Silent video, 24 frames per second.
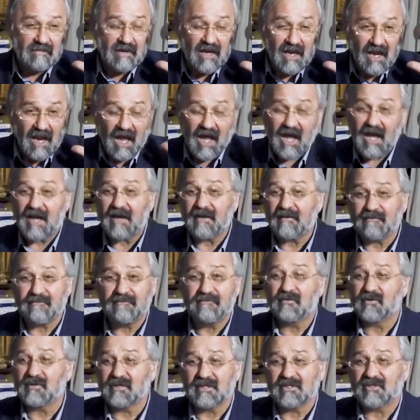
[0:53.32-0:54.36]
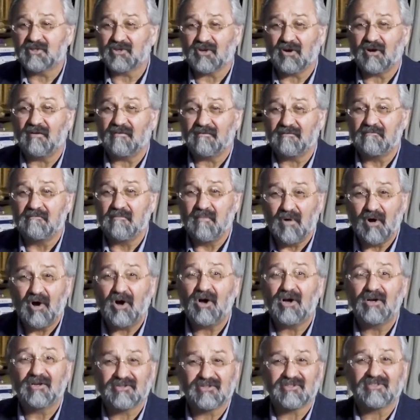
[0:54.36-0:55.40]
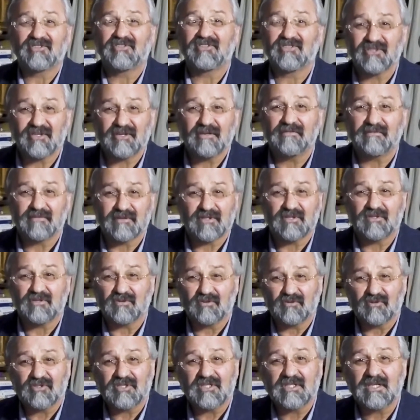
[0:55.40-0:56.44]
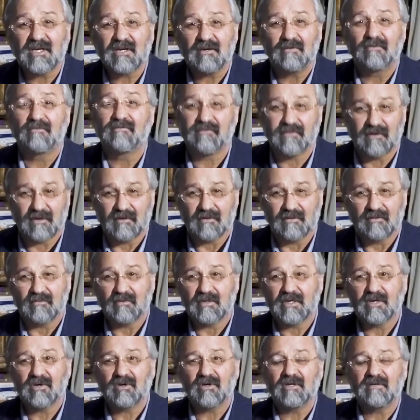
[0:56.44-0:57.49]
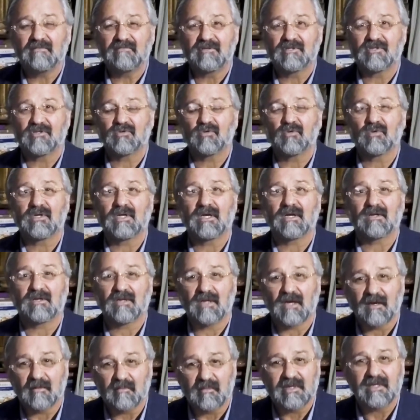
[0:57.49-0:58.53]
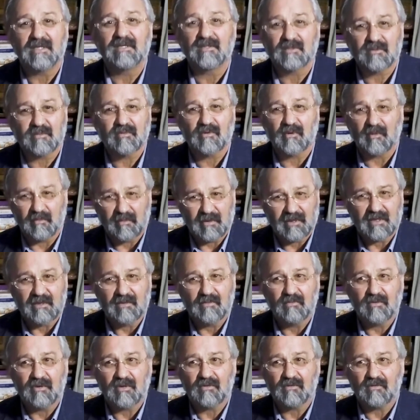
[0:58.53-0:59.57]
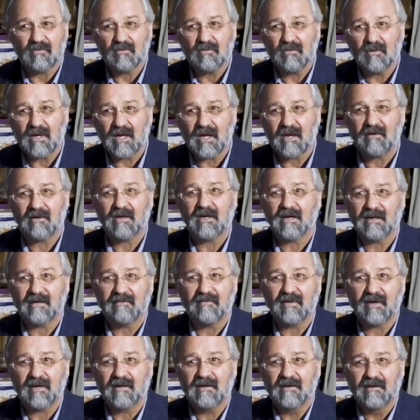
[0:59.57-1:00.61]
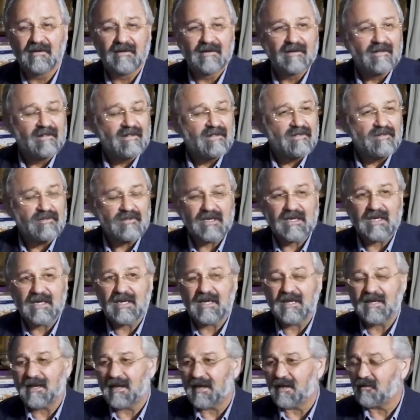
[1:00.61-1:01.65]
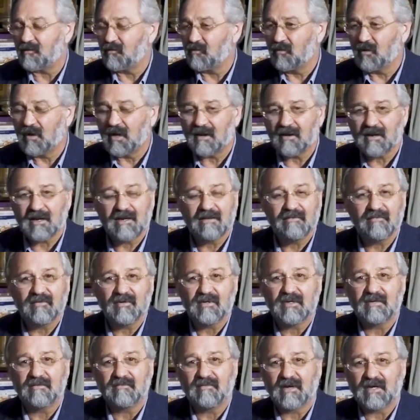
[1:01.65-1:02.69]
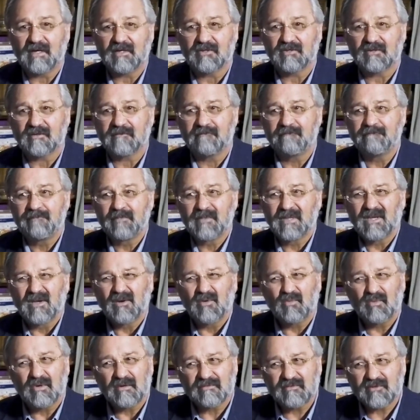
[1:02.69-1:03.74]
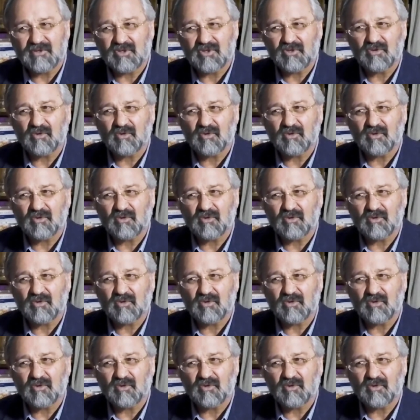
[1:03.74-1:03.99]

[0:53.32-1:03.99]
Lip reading: live footage of Mars's surface to your cell phone, we can't even sort out diabetes properly. With all our clever thinking and all our clever innovation, we've